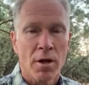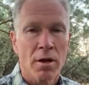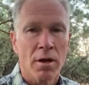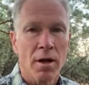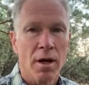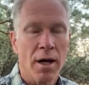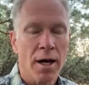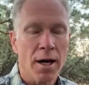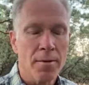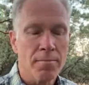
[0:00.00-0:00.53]

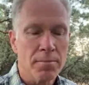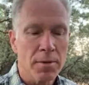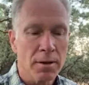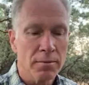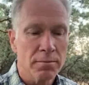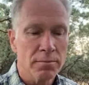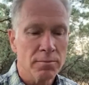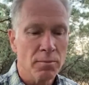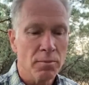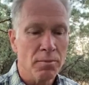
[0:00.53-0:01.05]
Um,
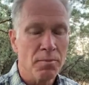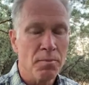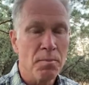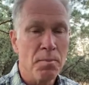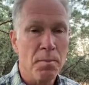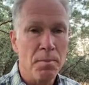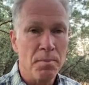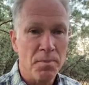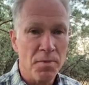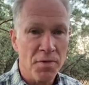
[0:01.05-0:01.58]

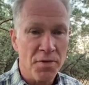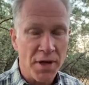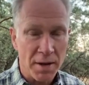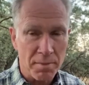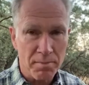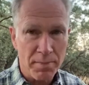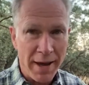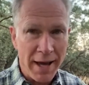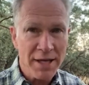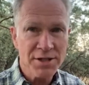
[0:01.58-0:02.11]
they
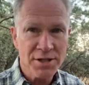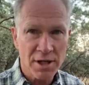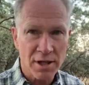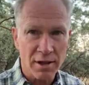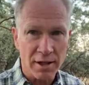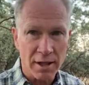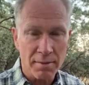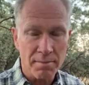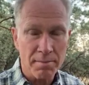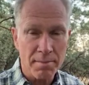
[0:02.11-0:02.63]

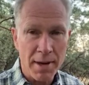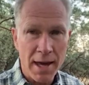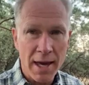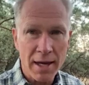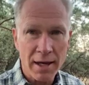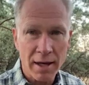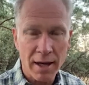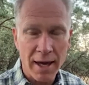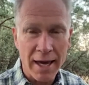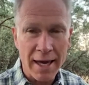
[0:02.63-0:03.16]
basically
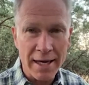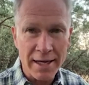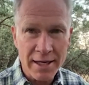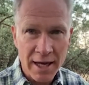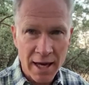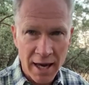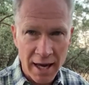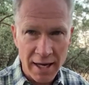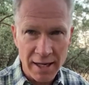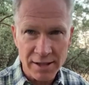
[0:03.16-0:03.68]
make a
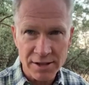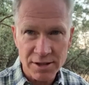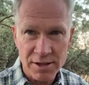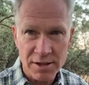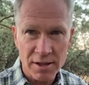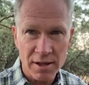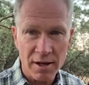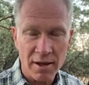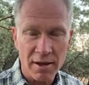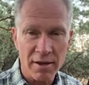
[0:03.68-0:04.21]
case
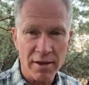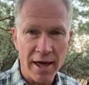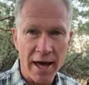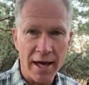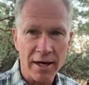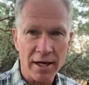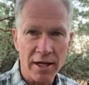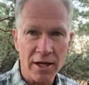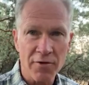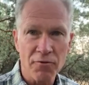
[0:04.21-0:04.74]

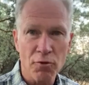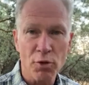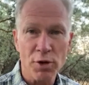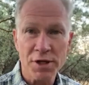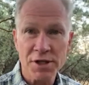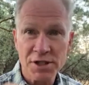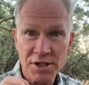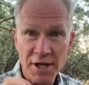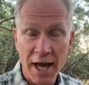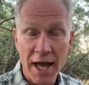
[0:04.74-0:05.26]
that if we
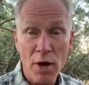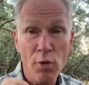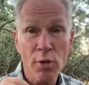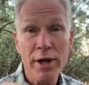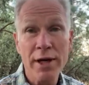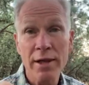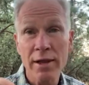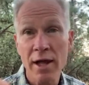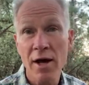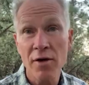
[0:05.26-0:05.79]
say
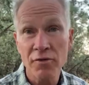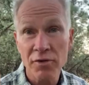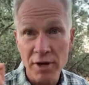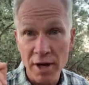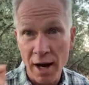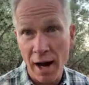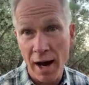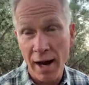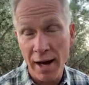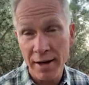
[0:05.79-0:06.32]
we love
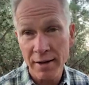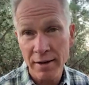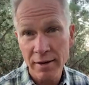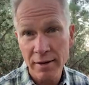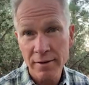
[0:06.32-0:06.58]
God